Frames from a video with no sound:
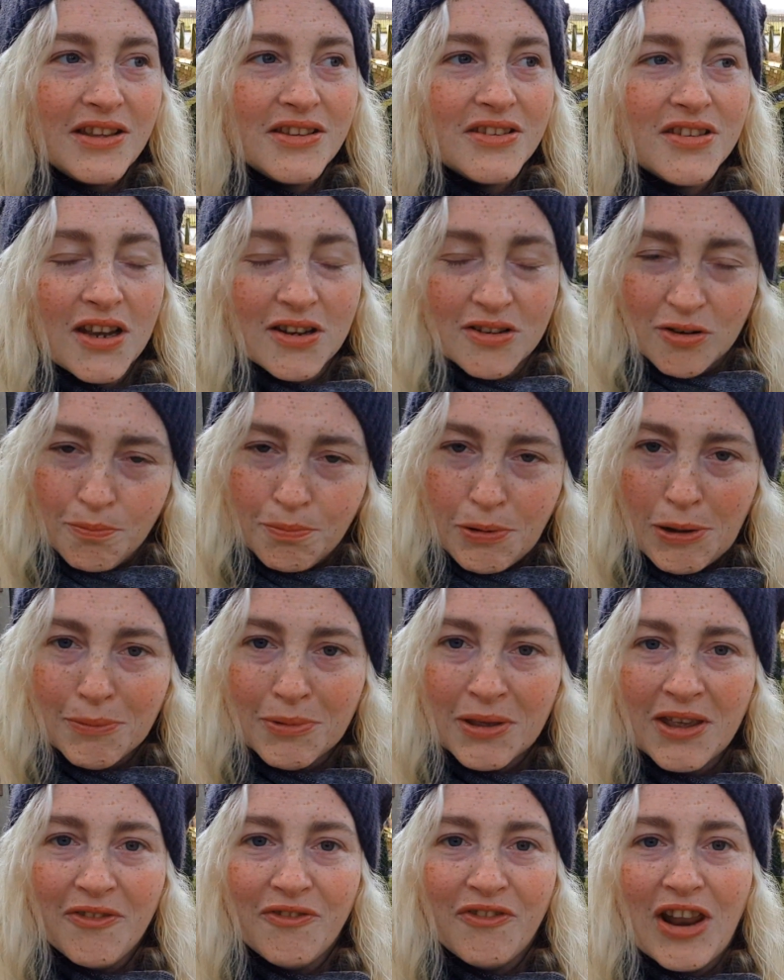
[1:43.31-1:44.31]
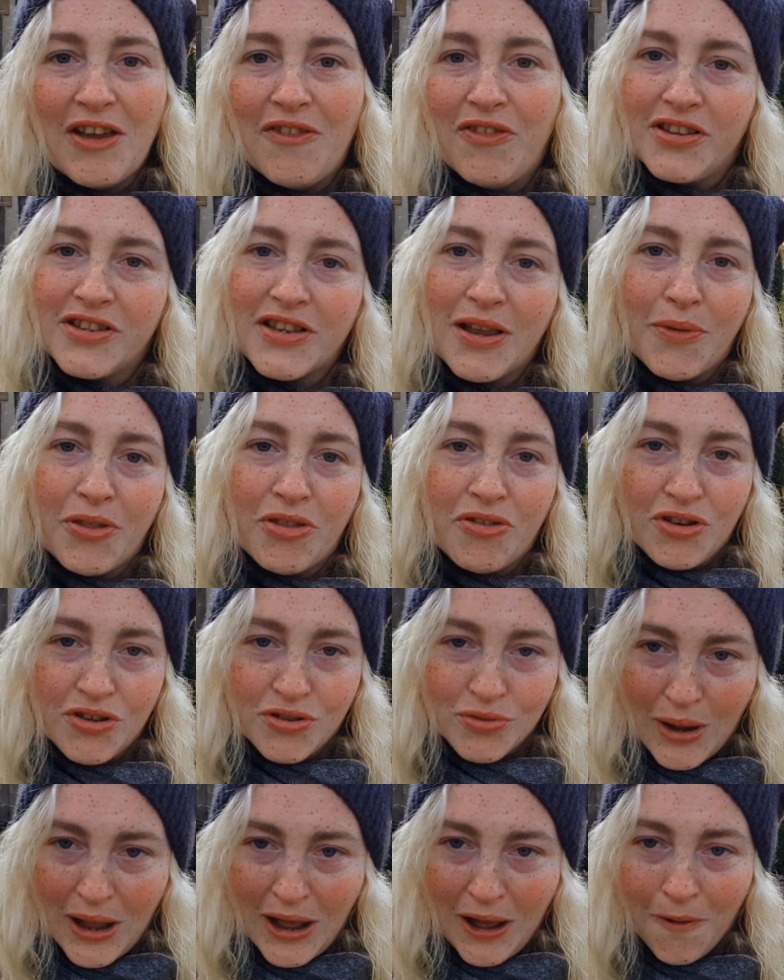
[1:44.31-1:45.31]
subtle pumpkin flavour that's coming through
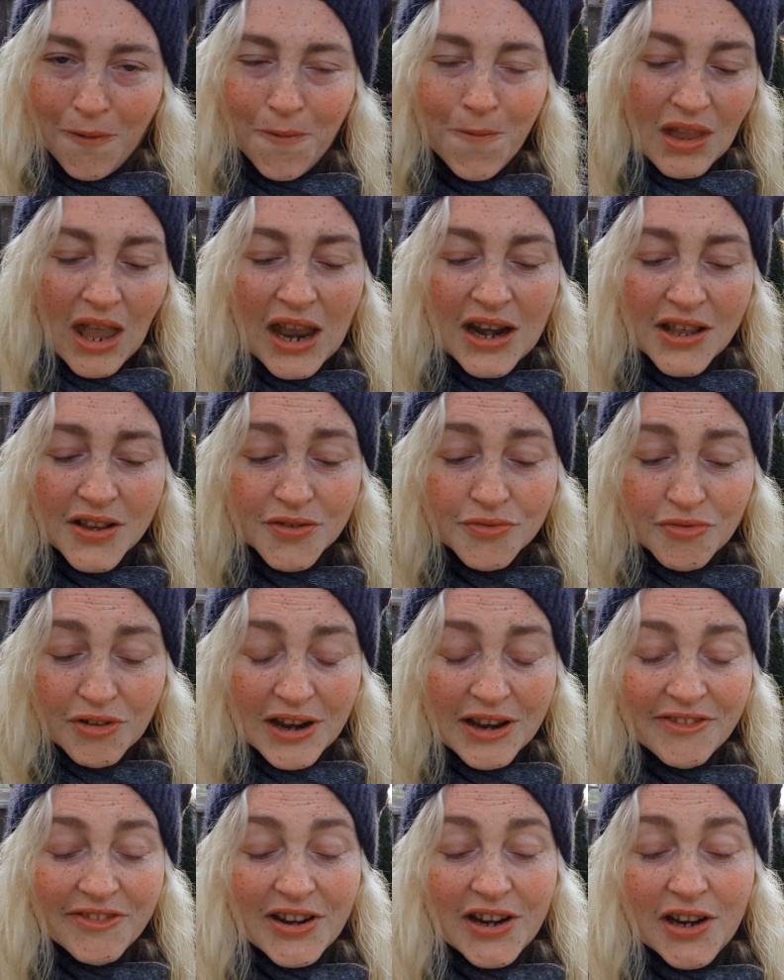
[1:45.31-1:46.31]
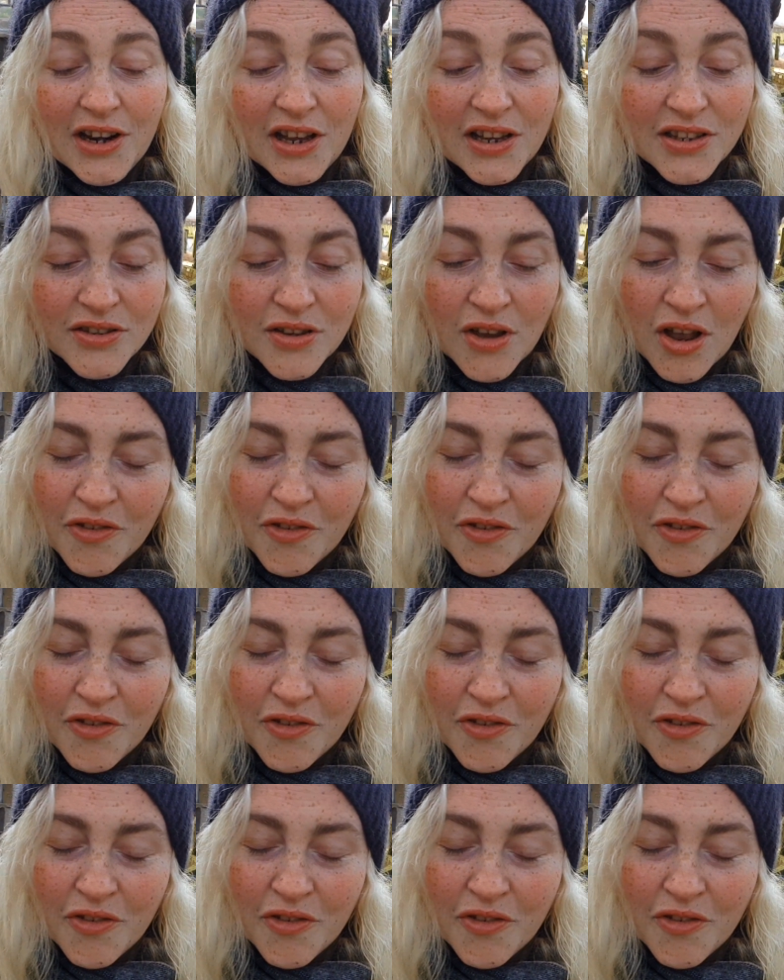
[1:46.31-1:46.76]
as well. And it's really, really nice.